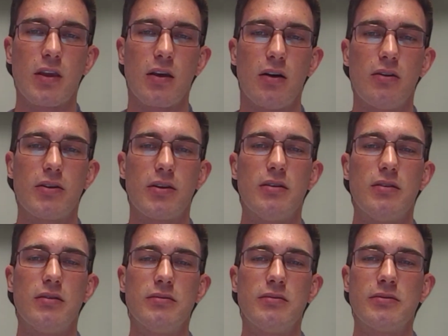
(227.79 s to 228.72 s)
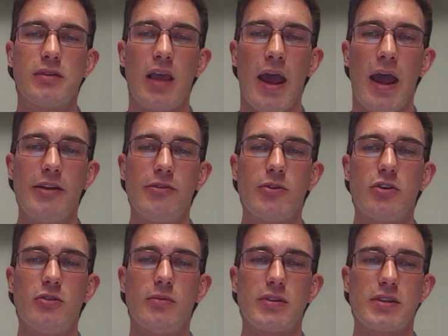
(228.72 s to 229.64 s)
All in all, adding
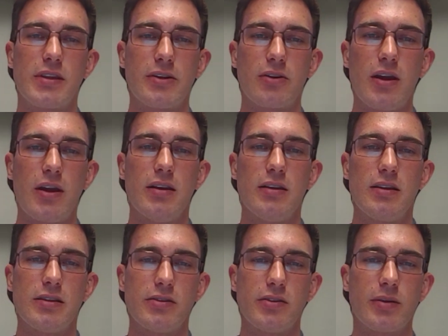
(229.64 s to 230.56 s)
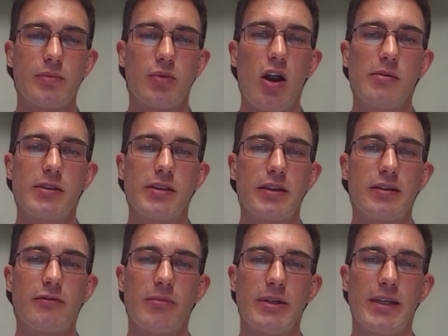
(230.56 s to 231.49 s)
renewables to the grid is looking promising
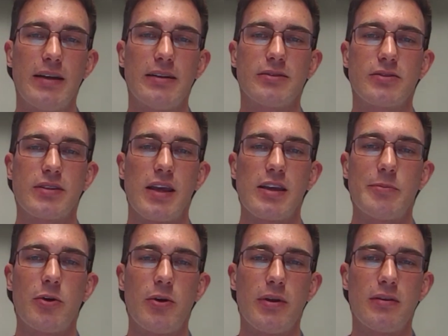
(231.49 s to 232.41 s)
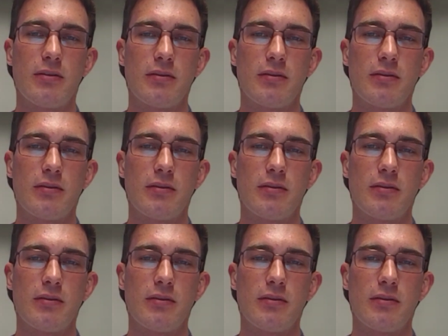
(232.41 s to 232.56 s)
from a technical standpoint.